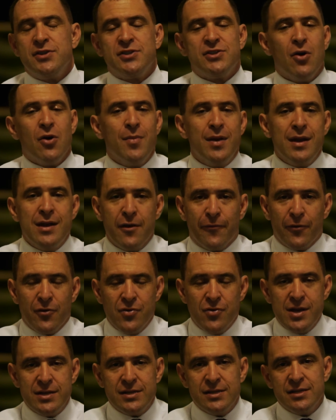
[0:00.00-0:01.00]
There's so many
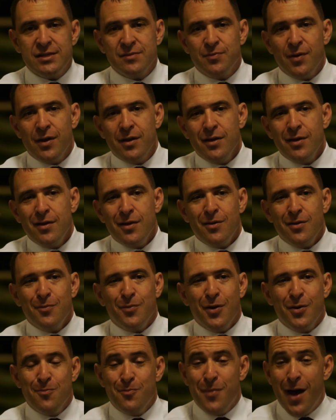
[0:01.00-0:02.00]
different reasons, but
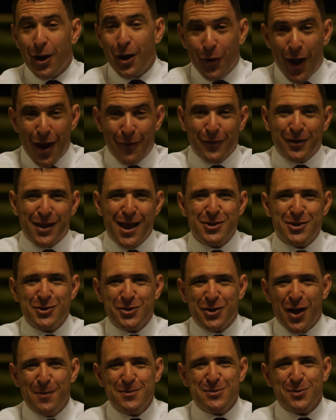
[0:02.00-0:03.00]
my
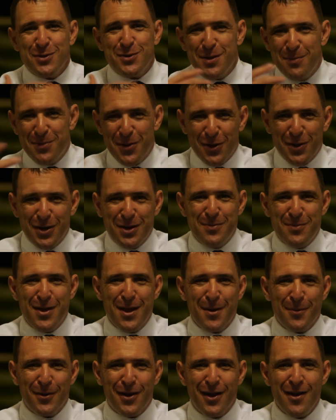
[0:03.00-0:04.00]
gratification comes with the ability to
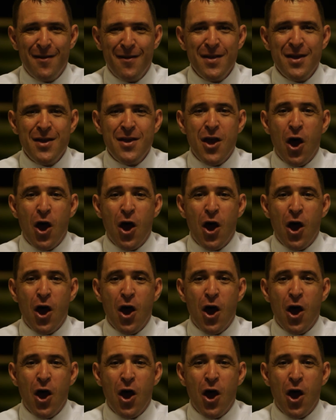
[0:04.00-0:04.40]
be able to